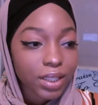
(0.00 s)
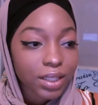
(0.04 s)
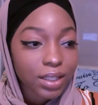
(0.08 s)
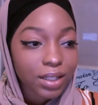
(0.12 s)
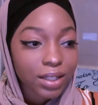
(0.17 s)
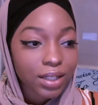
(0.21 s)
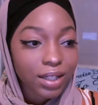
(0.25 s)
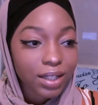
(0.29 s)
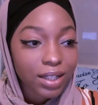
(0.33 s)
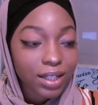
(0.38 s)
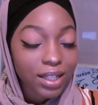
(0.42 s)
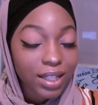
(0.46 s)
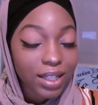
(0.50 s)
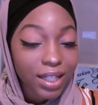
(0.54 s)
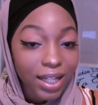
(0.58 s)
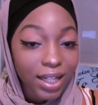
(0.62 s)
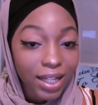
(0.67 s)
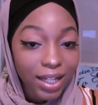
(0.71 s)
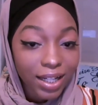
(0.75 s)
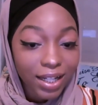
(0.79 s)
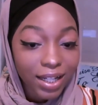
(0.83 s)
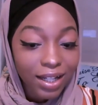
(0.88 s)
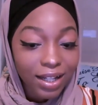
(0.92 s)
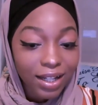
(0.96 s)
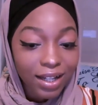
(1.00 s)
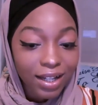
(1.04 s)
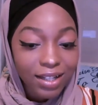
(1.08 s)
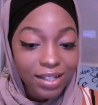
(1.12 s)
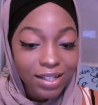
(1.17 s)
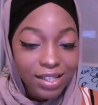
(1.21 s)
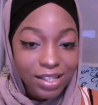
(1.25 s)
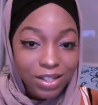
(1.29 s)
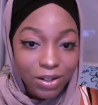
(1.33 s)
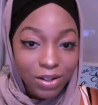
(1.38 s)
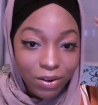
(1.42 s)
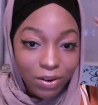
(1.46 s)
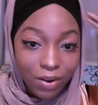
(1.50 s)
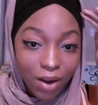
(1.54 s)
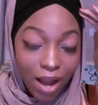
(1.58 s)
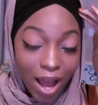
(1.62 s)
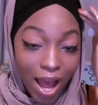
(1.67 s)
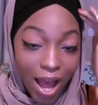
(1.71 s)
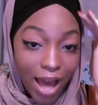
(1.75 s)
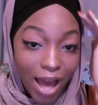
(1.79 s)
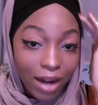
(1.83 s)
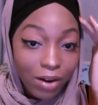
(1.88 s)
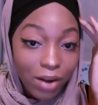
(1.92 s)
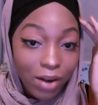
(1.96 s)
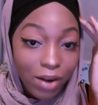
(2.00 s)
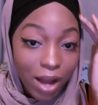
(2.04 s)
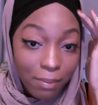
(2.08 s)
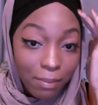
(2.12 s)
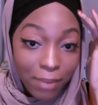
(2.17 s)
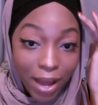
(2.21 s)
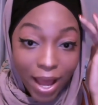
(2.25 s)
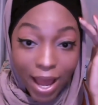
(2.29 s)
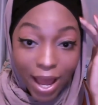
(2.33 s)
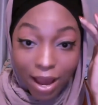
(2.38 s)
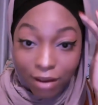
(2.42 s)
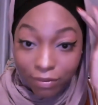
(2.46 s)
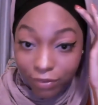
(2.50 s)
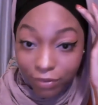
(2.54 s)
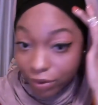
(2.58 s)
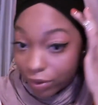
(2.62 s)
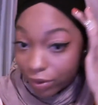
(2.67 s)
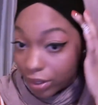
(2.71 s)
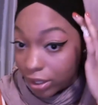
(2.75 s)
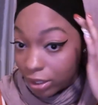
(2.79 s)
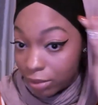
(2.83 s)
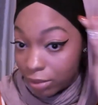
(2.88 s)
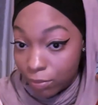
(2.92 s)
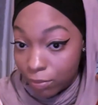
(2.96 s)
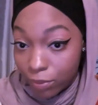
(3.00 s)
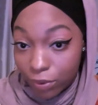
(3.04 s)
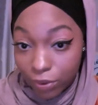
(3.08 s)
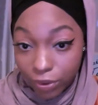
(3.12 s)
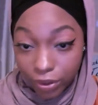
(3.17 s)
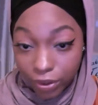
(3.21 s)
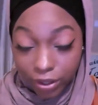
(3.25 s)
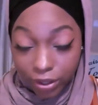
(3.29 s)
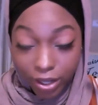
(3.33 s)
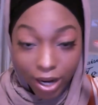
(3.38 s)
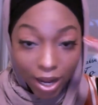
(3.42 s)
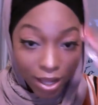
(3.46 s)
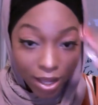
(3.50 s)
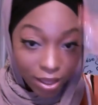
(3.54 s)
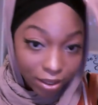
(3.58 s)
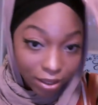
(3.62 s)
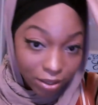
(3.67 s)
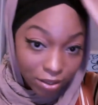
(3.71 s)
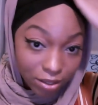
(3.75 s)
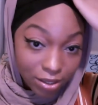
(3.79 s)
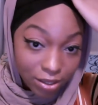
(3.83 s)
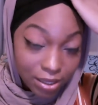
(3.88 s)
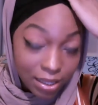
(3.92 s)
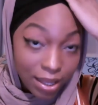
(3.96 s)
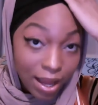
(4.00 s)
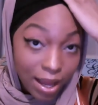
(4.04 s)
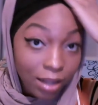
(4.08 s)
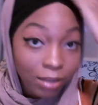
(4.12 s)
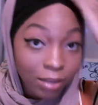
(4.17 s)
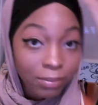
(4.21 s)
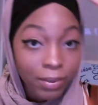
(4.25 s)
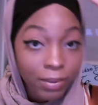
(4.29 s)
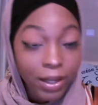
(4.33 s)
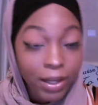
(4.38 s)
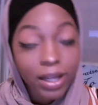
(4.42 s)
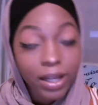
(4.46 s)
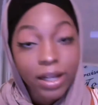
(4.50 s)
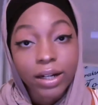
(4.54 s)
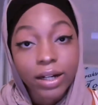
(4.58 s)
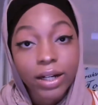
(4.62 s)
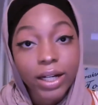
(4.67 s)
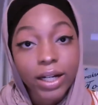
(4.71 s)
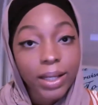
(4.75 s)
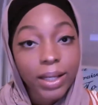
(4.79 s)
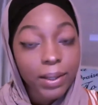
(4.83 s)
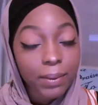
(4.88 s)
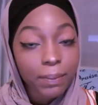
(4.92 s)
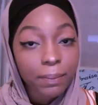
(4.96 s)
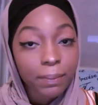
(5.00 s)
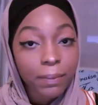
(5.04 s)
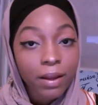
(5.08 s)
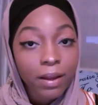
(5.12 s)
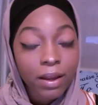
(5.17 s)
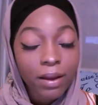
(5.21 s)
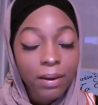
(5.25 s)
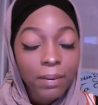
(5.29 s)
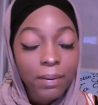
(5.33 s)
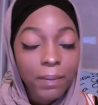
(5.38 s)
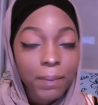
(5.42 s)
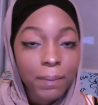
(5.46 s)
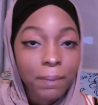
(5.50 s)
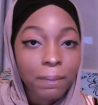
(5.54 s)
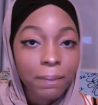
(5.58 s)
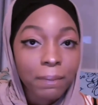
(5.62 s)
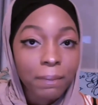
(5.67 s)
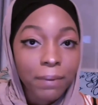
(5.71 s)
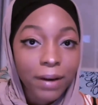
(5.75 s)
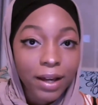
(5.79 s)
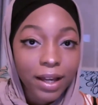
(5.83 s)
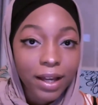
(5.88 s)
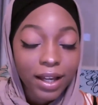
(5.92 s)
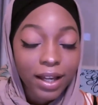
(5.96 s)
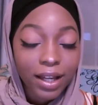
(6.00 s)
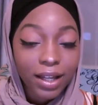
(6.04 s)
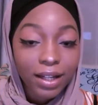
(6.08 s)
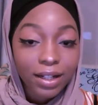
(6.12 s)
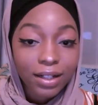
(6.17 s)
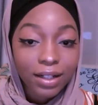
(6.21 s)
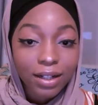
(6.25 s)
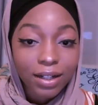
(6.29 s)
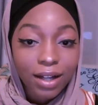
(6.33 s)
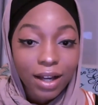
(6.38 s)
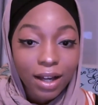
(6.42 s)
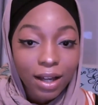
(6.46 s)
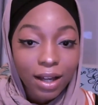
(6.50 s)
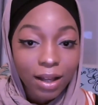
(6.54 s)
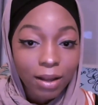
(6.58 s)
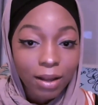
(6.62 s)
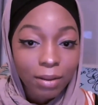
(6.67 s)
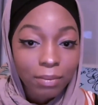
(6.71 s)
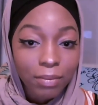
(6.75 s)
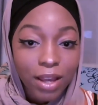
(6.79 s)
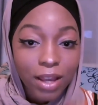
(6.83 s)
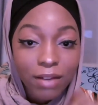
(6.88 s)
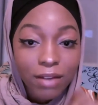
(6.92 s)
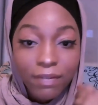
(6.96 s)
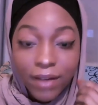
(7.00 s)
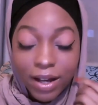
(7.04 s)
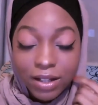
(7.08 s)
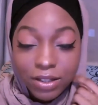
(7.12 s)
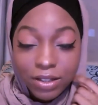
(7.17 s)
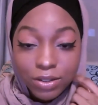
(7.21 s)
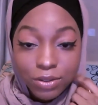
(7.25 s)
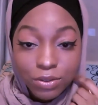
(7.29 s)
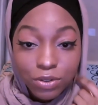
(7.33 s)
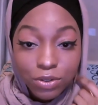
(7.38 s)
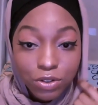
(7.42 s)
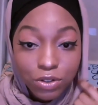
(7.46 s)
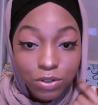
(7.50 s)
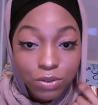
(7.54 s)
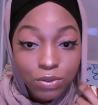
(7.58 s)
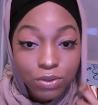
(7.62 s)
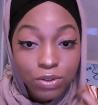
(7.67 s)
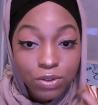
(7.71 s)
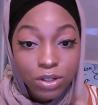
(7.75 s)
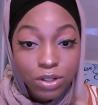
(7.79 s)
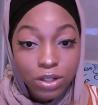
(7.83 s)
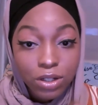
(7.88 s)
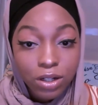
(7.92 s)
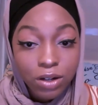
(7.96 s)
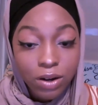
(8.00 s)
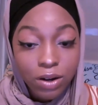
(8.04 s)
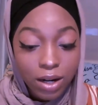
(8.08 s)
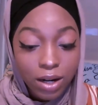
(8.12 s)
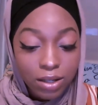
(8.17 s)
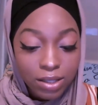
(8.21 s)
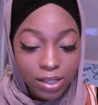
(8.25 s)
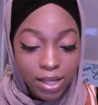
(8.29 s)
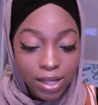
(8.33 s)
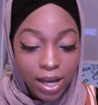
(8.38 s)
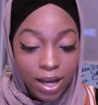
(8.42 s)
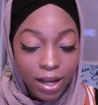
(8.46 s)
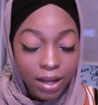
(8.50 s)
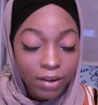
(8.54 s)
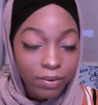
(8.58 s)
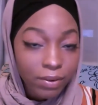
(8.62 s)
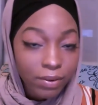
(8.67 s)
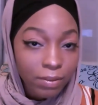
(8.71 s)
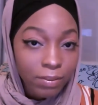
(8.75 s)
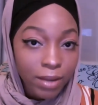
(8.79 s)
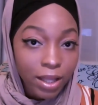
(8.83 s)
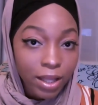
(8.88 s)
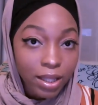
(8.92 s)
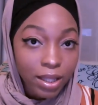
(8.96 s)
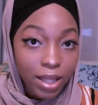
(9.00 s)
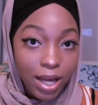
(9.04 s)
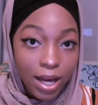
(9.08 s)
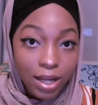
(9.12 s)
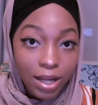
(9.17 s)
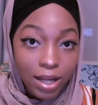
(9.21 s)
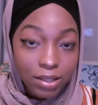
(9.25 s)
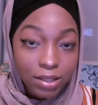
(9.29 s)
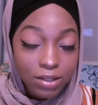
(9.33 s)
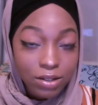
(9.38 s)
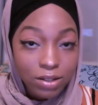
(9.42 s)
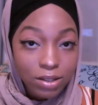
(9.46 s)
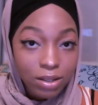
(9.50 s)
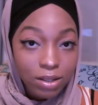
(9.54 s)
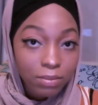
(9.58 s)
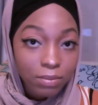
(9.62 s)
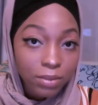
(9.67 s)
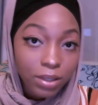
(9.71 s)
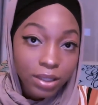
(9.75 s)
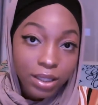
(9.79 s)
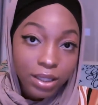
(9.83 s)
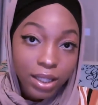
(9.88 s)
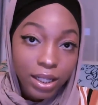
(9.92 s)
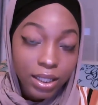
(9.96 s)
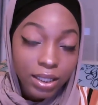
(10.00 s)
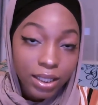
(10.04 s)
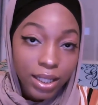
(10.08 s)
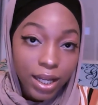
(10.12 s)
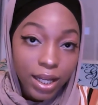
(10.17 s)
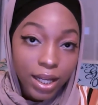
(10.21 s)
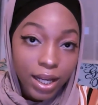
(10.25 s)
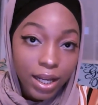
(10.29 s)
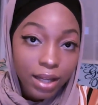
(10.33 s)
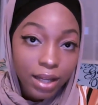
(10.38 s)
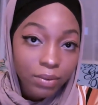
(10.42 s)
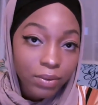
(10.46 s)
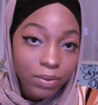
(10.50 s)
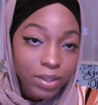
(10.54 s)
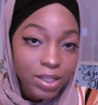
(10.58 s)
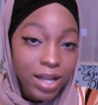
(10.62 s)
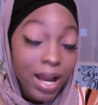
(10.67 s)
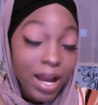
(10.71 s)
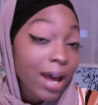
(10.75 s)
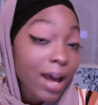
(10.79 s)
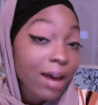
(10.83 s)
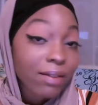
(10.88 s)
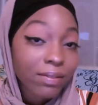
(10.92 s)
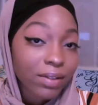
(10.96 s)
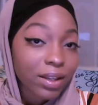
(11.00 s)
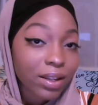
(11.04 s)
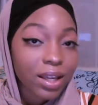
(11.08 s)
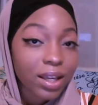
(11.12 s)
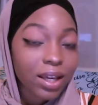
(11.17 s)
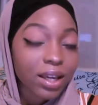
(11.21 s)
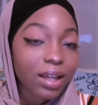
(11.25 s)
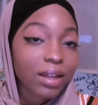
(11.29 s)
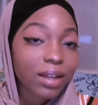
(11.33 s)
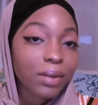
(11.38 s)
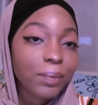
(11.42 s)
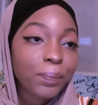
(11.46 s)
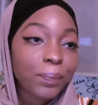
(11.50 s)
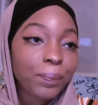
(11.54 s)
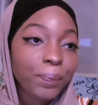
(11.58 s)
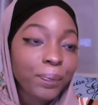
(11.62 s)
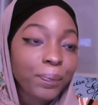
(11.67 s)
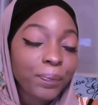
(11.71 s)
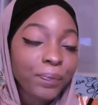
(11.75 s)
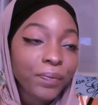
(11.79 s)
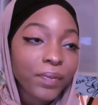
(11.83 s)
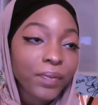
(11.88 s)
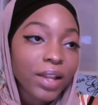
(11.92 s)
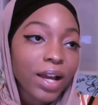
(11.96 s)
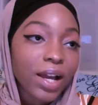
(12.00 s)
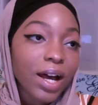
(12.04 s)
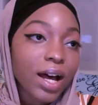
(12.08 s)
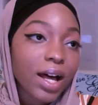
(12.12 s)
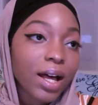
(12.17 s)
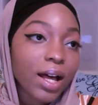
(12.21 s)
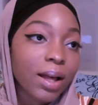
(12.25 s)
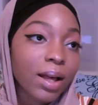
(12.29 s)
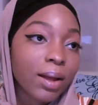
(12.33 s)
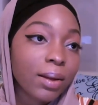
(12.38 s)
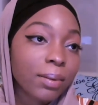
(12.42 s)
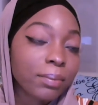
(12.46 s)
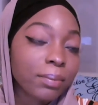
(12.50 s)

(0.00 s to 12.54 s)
yeah. So I don't have my afro anymore. I just locked my hair up. But if I do choose to go outside with my box or something like that, which I haven't yet, um,